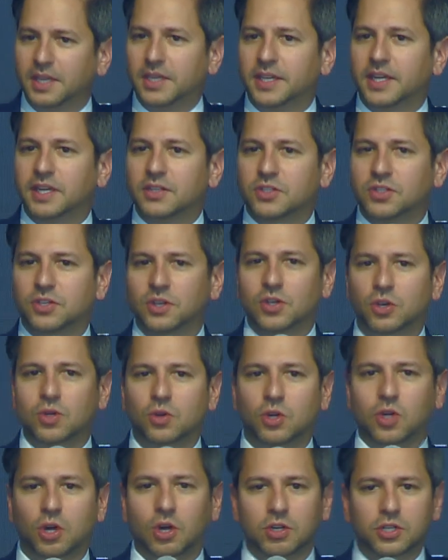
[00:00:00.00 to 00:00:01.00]
And
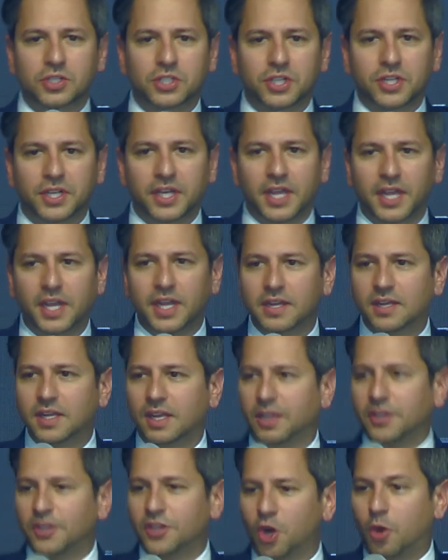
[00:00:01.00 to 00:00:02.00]
so cars today,
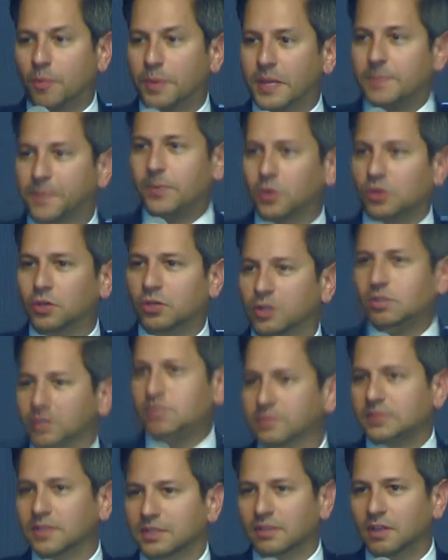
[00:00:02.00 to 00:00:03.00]

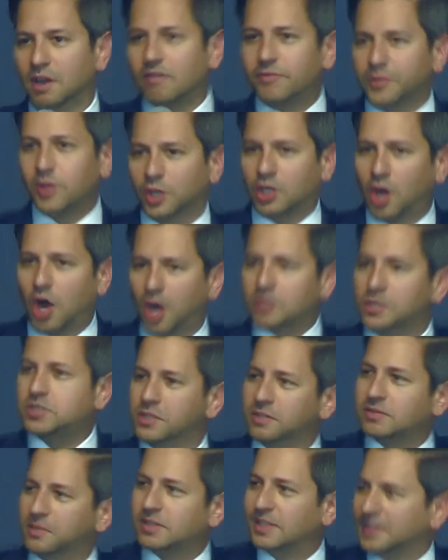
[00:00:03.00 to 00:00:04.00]
people love their
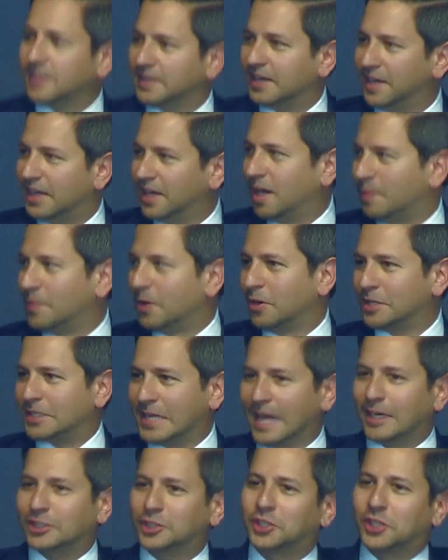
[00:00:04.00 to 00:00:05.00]
cars. They're
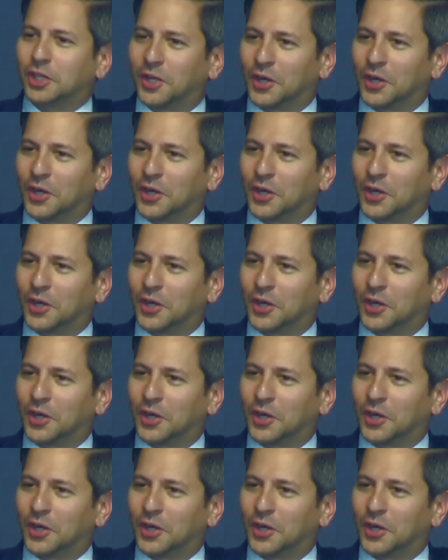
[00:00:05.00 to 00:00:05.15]
attached to